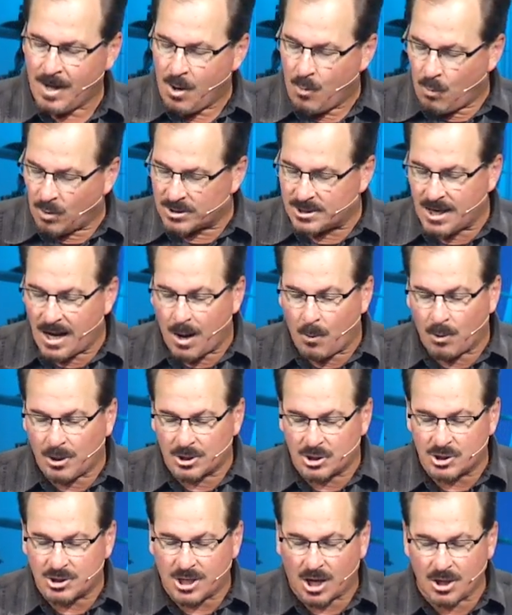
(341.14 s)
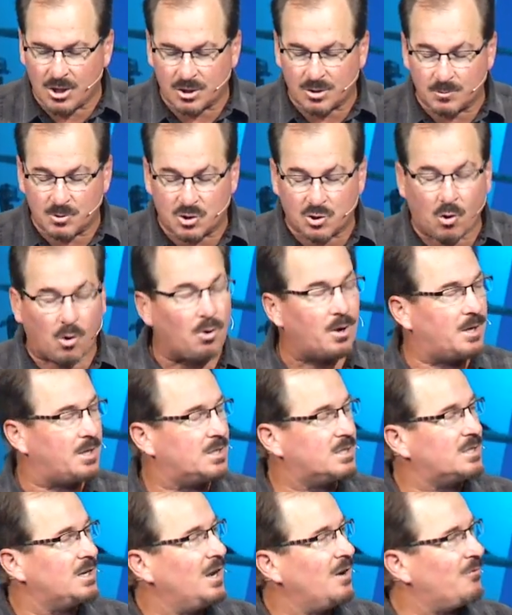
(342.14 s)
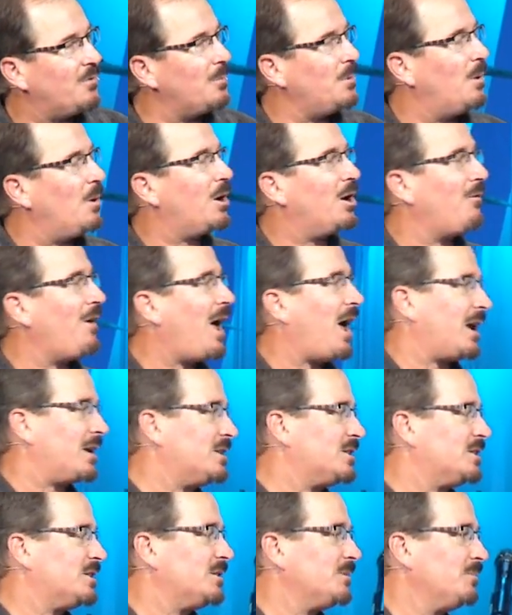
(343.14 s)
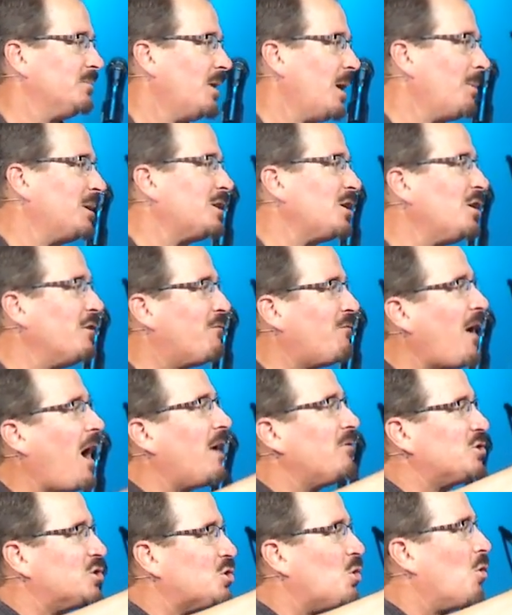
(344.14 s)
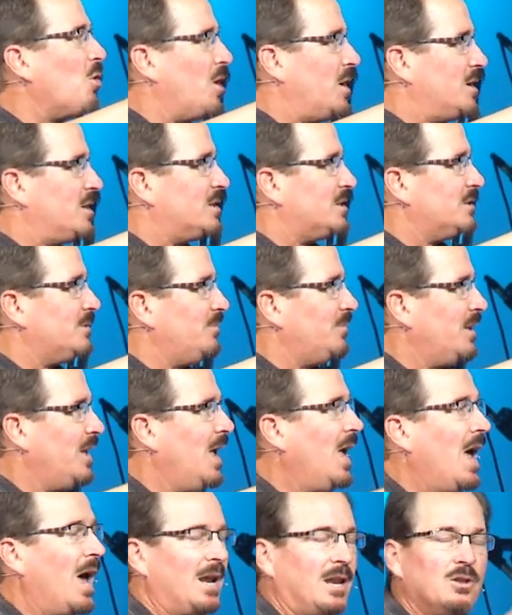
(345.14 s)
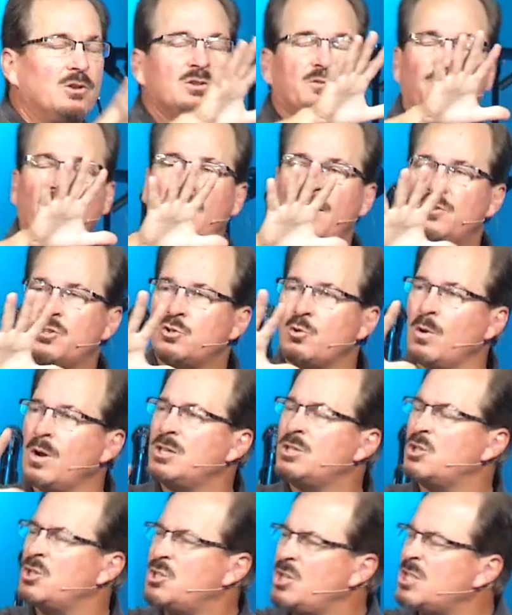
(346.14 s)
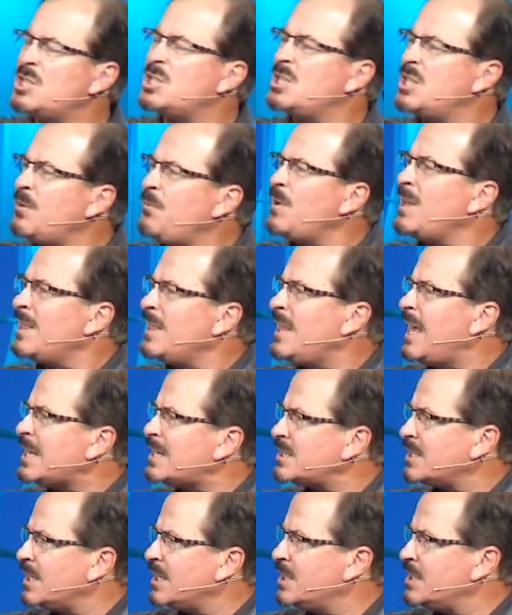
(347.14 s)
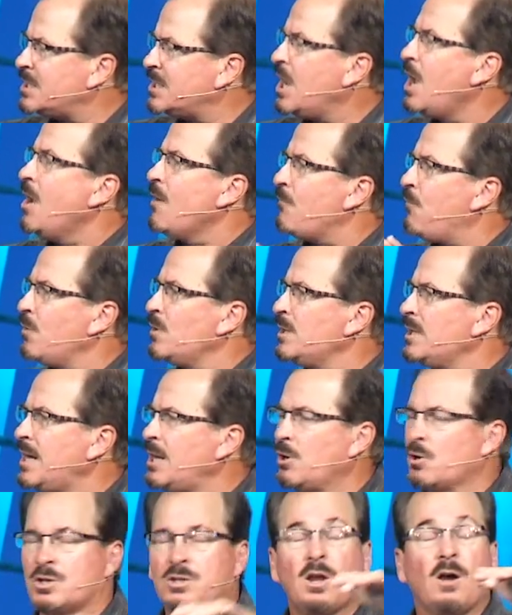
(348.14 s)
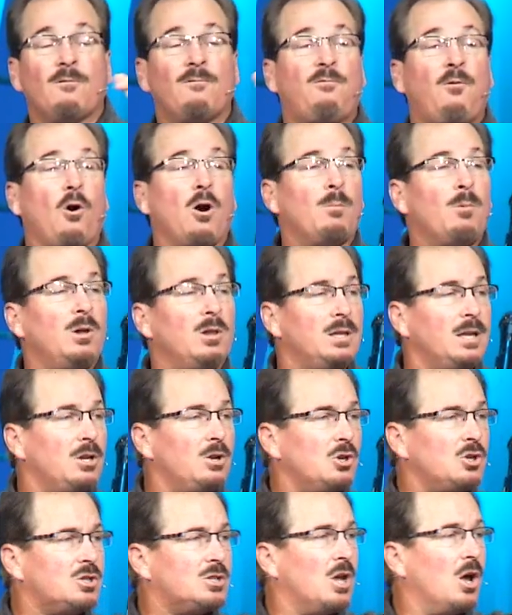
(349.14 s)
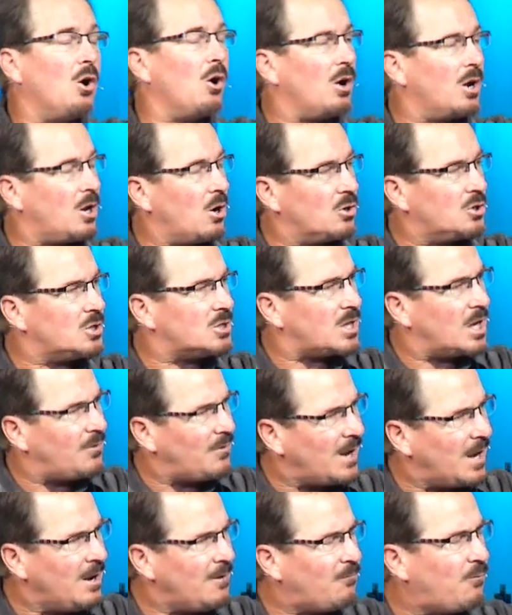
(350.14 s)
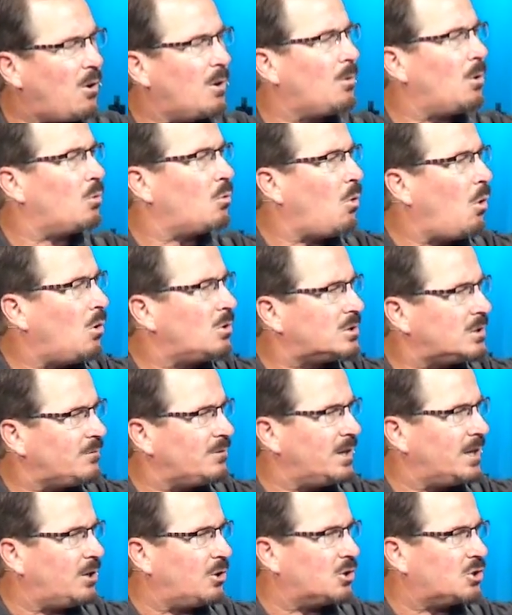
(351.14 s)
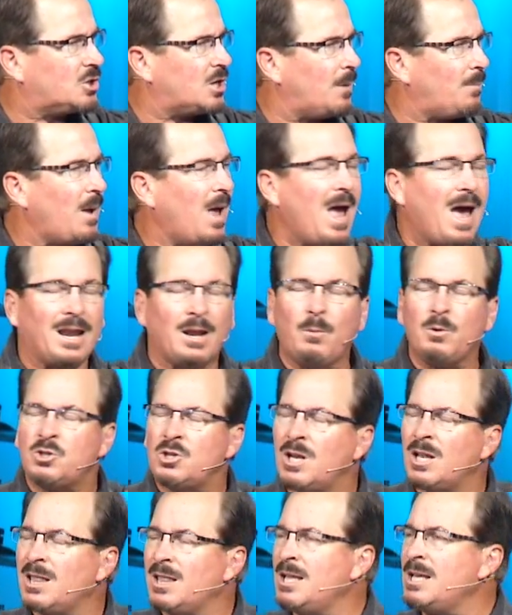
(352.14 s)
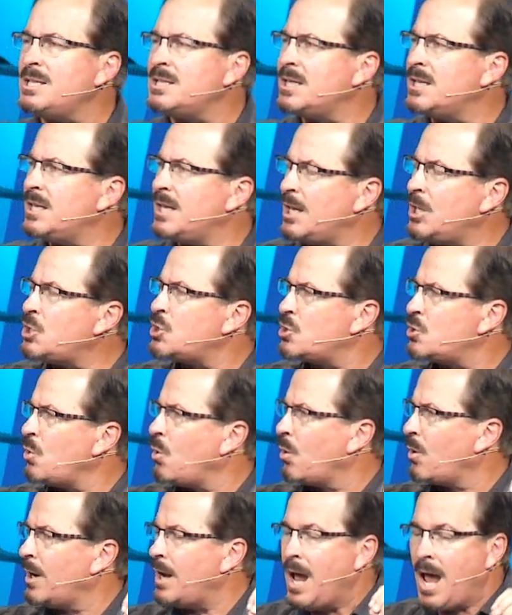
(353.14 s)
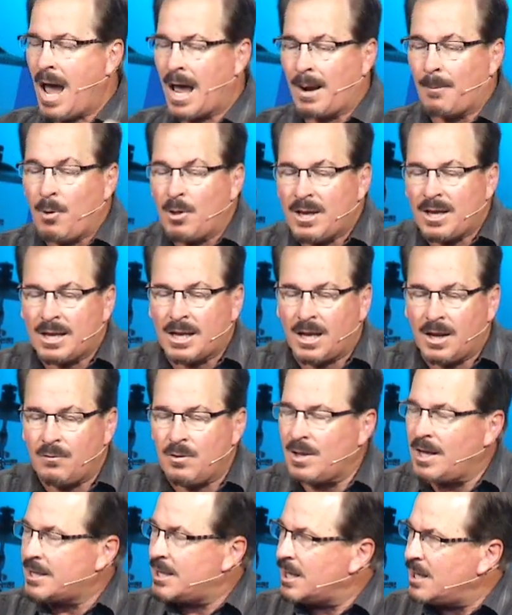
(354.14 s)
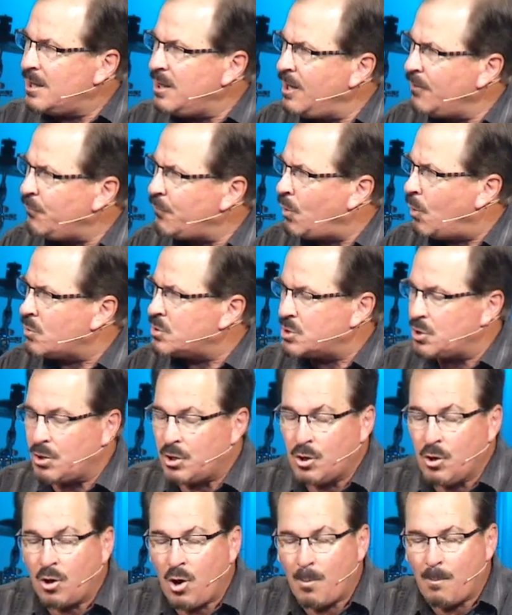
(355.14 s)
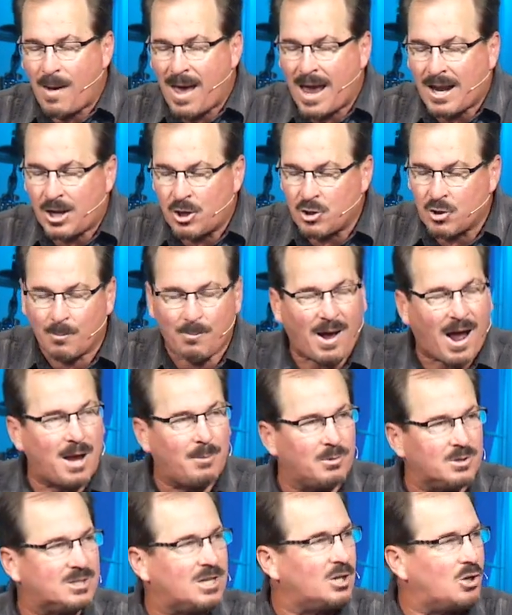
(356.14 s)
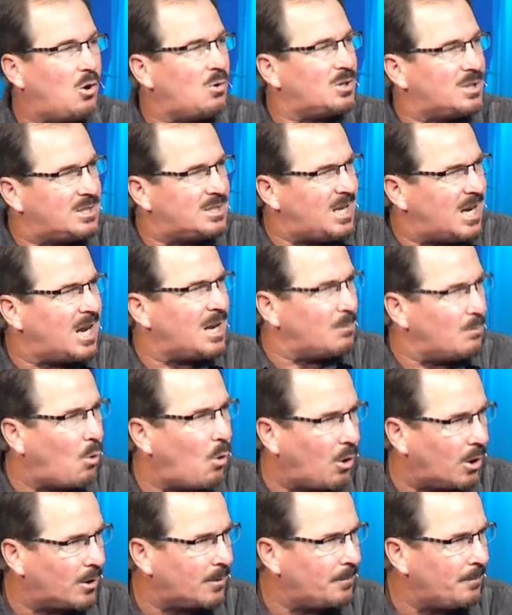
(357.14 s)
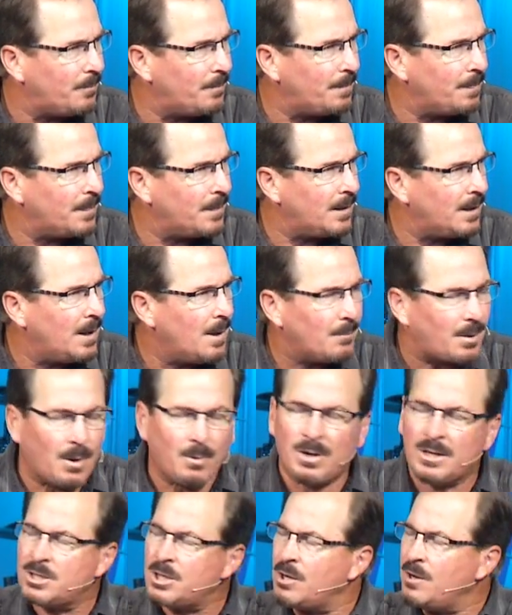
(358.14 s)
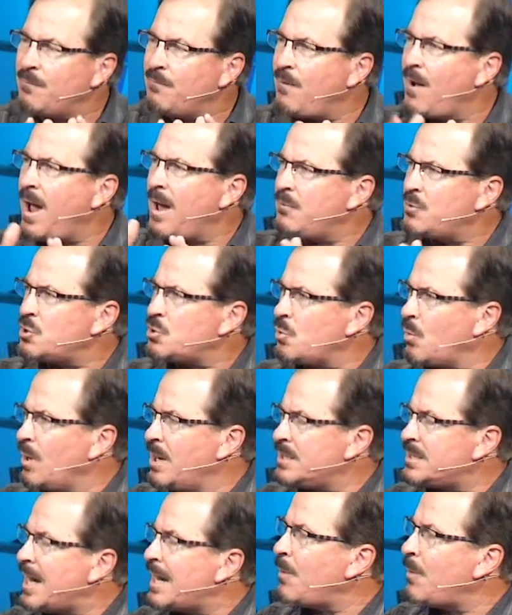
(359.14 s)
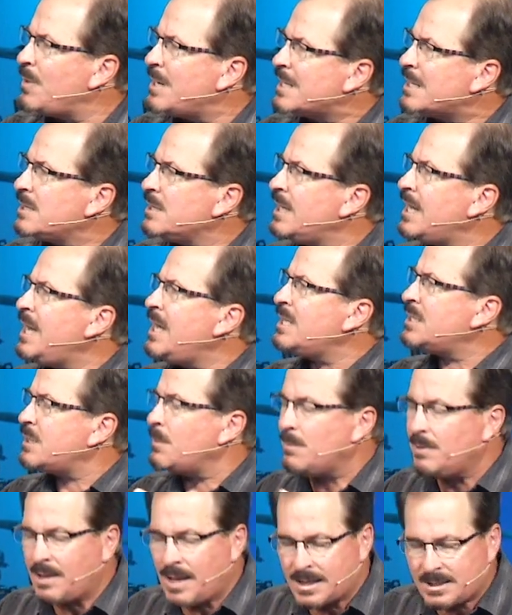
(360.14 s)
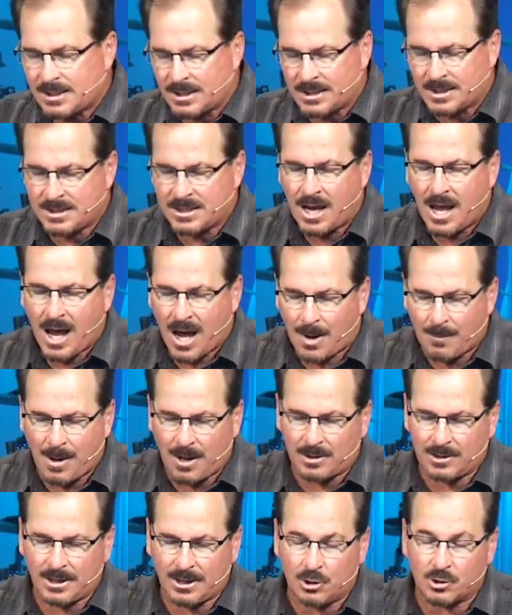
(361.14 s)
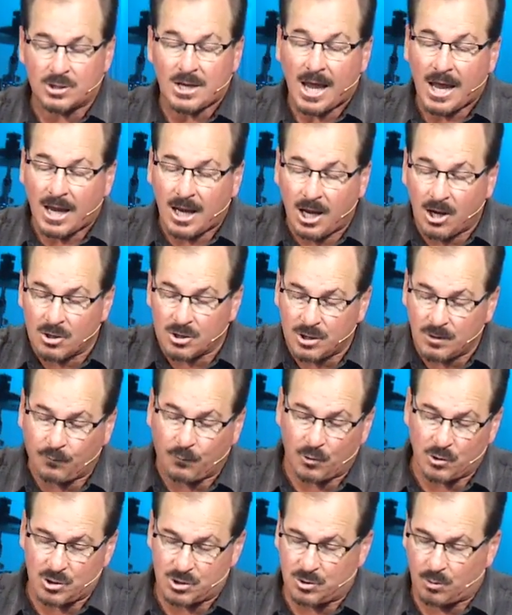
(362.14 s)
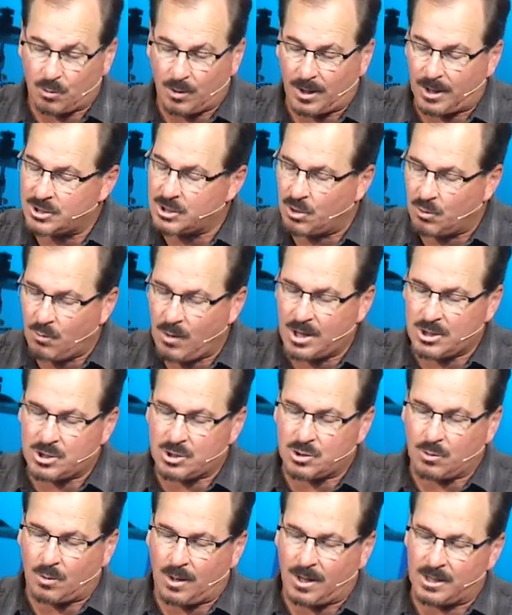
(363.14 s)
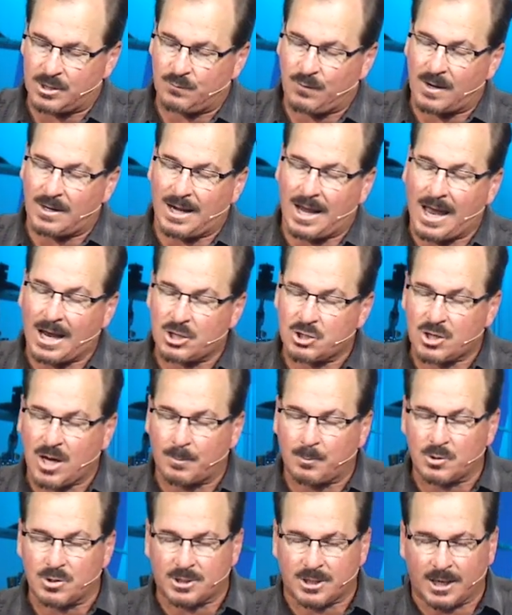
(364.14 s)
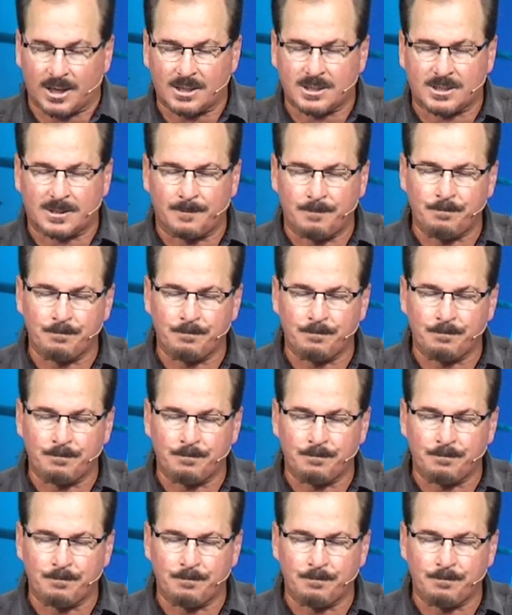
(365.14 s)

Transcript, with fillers: Well, today I want to just tell you some stories from the book of Acts. I'm going to tell you five stories and in those five stories, there's just different lessons for leaders formal leaders or, or just kind of informal roles of leadership. And I want you to listen to each story. And I'm only going to give you like the cliff notes so that you'll go back in your Bibles and go dig in more. But I want to tell you five stories want to glean some lessons about leaders. Here's the first story. It's a great story. It's found in Acts chapter 6.